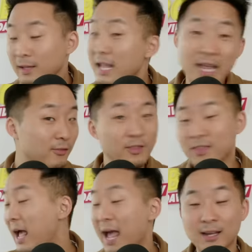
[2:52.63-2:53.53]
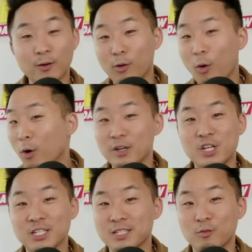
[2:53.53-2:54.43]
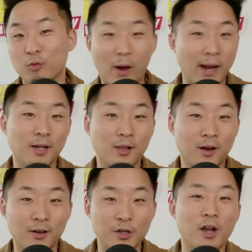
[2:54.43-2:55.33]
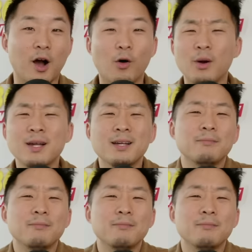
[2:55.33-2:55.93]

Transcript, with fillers: Even that, or just regular, you know,